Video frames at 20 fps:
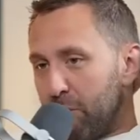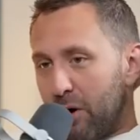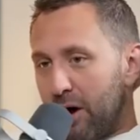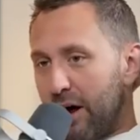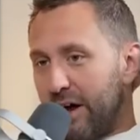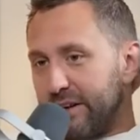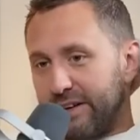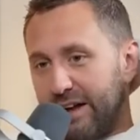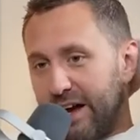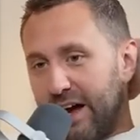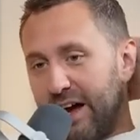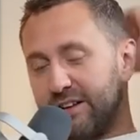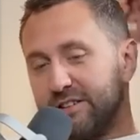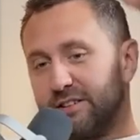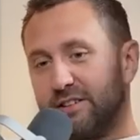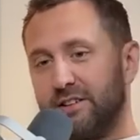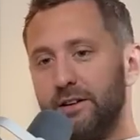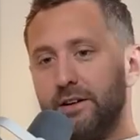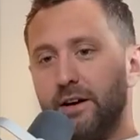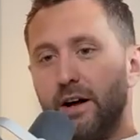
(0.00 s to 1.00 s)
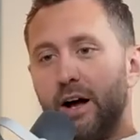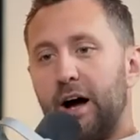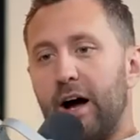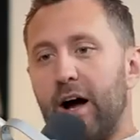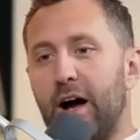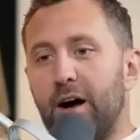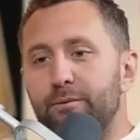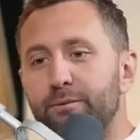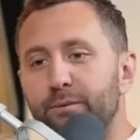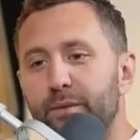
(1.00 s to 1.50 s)
podcast,
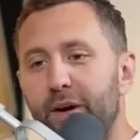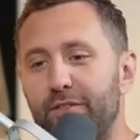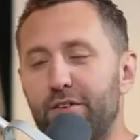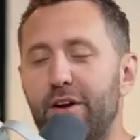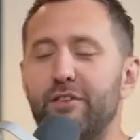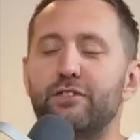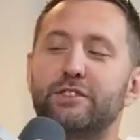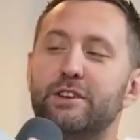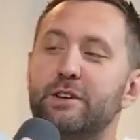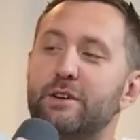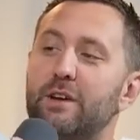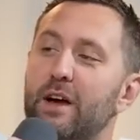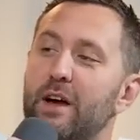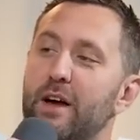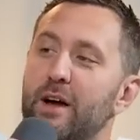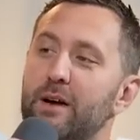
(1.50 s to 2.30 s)
have you ever seen